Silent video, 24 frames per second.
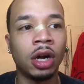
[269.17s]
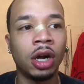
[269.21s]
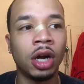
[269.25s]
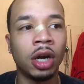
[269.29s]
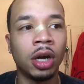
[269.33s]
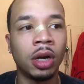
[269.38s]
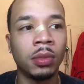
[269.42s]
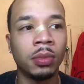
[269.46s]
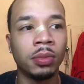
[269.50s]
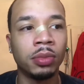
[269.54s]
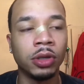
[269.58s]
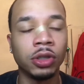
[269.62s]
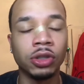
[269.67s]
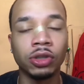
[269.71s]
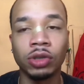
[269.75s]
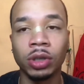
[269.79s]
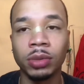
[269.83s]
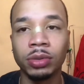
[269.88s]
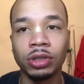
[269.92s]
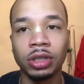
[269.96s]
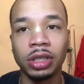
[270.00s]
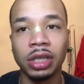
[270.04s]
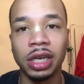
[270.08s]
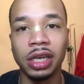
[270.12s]

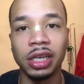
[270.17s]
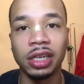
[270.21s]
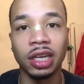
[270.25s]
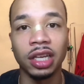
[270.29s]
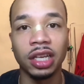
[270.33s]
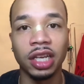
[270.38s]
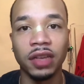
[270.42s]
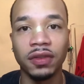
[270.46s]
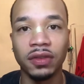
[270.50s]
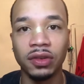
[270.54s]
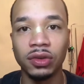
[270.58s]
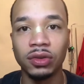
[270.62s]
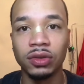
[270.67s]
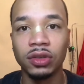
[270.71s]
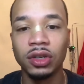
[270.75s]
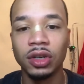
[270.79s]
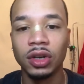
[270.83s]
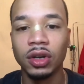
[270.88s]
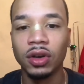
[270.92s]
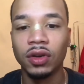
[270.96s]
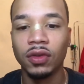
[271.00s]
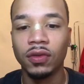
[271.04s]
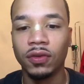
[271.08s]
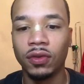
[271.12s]
prescription that he could give you
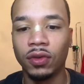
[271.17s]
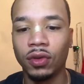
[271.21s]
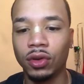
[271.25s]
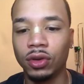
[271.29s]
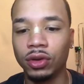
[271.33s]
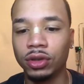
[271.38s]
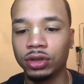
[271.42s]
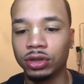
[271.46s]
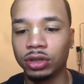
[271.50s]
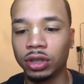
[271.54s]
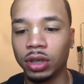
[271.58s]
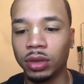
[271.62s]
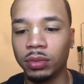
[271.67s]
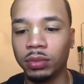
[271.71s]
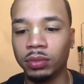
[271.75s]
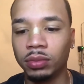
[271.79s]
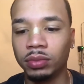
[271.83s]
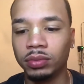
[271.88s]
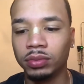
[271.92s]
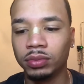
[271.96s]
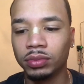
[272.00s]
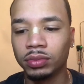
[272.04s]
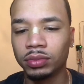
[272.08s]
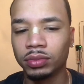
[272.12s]
for some
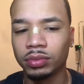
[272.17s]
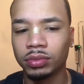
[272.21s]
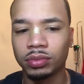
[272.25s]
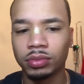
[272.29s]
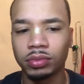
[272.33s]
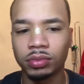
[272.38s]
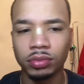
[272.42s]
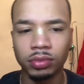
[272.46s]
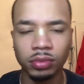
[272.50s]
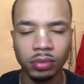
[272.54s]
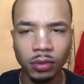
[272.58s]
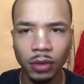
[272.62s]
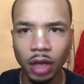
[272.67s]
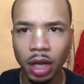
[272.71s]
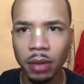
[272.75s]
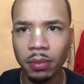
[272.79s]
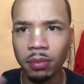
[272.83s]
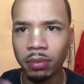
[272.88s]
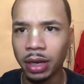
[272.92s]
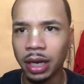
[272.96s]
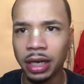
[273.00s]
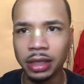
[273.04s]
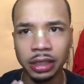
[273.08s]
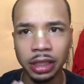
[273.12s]

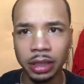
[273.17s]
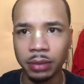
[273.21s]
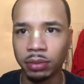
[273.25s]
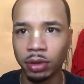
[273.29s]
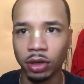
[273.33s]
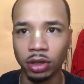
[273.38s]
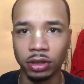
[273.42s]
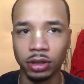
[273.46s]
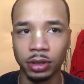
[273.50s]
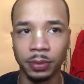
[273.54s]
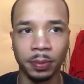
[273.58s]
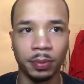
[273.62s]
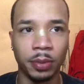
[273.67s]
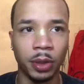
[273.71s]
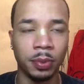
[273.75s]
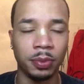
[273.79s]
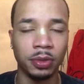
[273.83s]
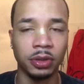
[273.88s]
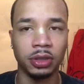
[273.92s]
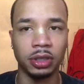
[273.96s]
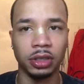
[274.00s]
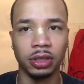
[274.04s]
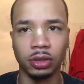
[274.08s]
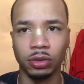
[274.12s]
blending
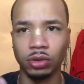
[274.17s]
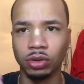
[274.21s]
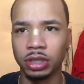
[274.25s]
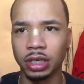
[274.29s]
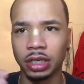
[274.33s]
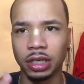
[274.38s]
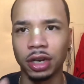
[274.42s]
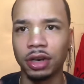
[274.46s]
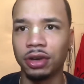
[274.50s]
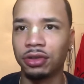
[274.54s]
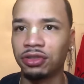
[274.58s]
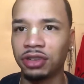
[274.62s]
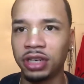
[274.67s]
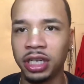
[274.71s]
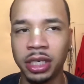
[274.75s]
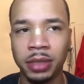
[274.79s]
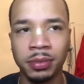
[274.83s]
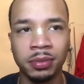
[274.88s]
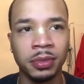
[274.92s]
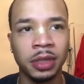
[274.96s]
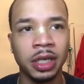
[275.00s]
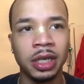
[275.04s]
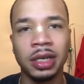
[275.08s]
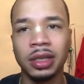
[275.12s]
purposes. It was like a cream
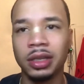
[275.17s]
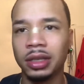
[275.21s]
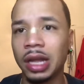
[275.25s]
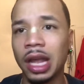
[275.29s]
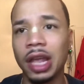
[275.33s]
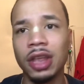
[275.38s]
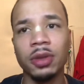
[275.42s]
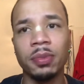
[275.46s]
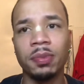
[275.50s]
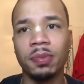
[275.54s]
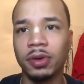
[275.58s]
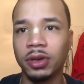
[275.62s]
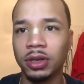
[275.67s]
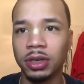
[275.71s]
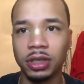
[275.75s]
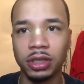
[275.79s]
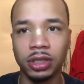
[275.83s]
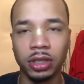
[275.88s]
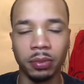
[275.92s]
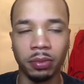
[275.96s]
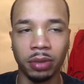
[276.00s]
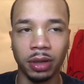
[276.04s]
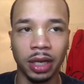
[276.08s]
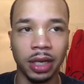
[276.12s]
that you put it to
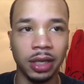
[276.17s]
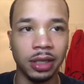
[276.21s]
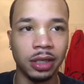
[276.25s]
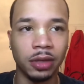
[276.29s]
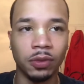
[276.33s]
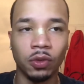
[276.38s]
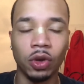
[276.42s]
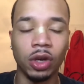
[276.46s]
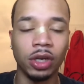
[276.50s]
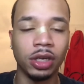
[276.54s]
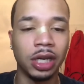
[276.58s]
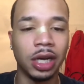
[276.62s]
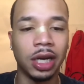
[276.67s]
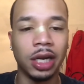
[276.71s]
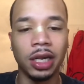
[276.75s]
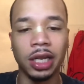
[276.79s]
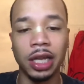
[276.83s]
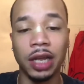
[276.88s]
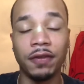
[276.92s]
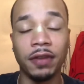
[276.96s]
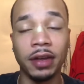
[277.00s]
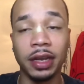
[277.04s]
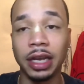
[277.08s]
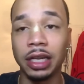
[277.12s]
blend and whatnot.
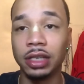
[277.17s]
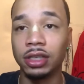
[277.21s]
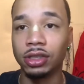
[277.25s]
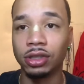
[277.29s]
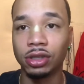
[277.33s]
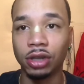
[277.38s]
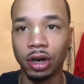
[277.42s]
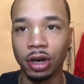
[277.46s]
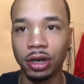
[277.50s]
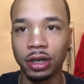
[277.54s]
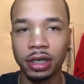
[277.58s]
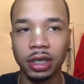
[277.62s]
If it gets dark,